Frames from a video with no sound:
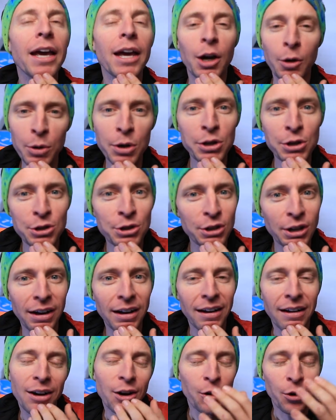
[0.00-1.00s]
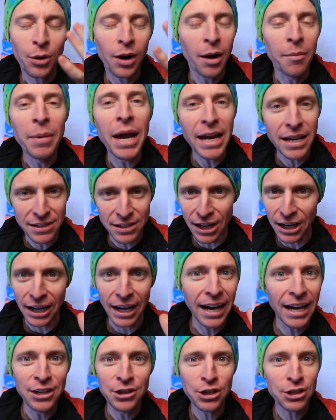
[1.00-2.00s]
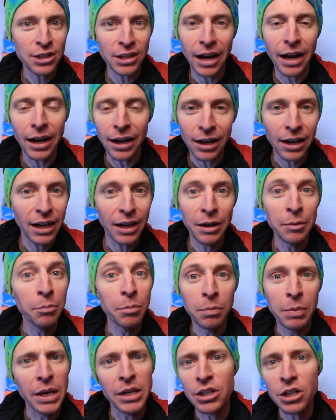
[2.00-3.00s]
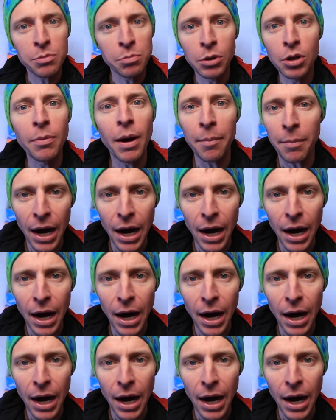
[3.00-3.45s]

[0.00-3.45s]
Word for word: It was amazing and just like it, it just blew my